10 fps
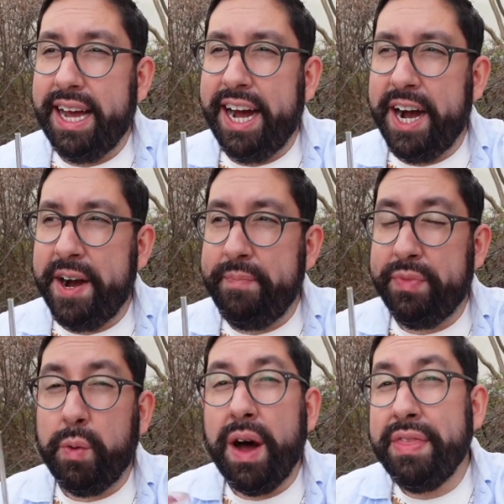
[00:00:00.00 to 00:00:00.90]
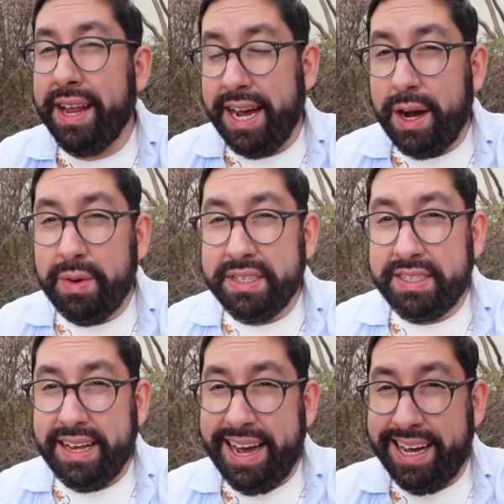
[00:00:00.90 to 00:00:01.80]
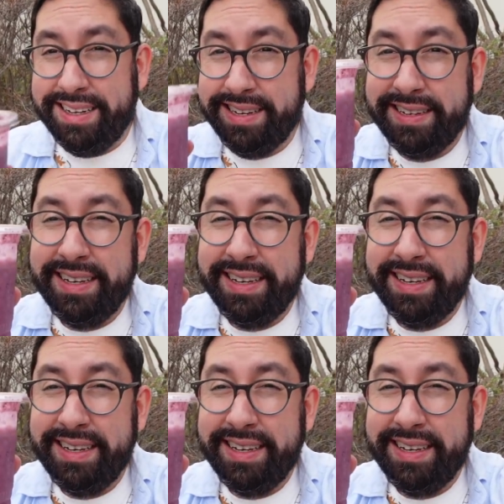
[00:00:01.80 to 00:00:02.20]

The one that I was at